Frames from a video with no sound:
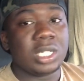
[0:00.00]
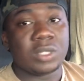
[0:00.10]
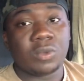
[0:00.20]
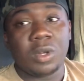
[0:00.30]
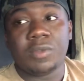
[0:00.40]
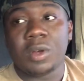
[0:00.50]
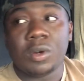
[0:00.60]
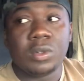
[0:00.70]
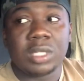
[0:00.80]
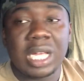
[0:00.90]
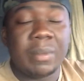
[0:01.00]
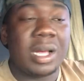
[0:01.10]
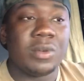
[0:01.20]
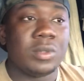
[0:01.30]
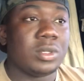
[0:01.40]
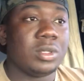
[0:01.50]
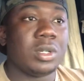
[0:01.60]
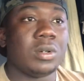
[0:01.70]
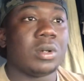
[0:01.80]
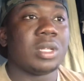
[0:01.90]
rough the whole time I was, you
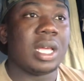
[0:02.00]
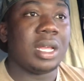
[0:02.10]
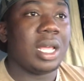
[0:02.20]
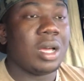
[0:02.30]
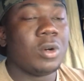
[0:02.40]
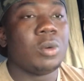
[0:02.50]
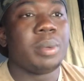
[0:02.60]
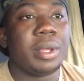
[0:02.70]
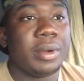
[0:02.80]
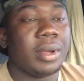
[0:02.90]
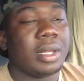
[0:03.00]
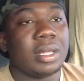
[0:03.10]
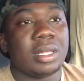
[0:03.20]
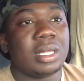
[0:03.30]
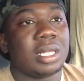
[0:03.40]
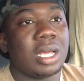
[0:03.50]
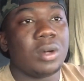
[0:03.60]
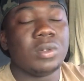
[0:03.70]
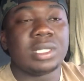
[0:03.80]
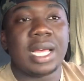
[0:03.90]
know, that whole period, that
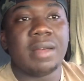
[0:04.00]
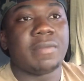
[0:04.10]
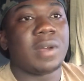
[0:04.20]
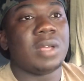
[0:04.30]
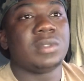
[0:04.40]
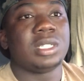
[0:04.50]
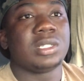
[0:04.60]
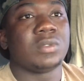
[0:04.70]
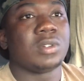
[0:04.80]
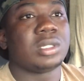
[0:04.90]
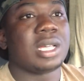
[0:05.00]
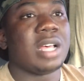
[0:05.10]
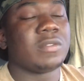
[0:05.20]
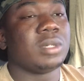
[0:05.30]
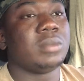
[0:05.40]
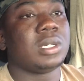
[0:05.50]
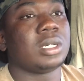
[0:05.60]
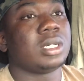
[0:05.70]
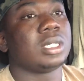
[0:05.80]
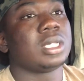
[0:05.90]
whole time frame was just a rough time for me
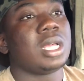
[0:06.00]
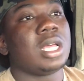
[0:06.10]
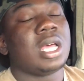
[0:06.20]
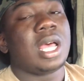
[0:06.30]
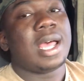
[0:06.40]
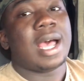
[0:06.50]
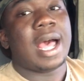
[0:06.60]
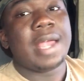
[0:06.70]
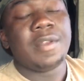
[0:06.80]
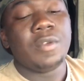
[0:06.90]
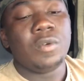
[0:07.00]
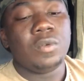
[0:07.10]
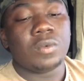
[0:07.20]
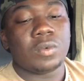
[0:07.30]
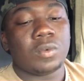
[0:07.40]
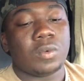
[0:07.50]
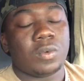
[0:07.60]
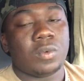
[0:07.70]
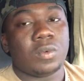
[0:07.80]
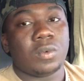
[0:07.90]
because I knew
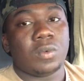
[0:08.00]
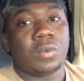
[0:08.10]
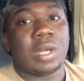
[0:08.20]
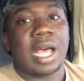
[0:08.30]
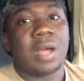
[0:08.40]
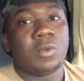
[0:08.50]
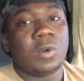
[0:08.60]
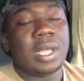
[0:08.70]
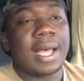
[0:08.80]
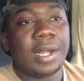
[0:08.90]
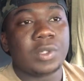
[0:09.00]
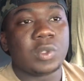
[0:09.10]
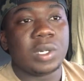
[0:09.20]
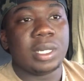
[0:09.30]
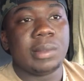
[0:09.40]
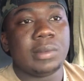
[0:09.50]
what I wanted out of trucking.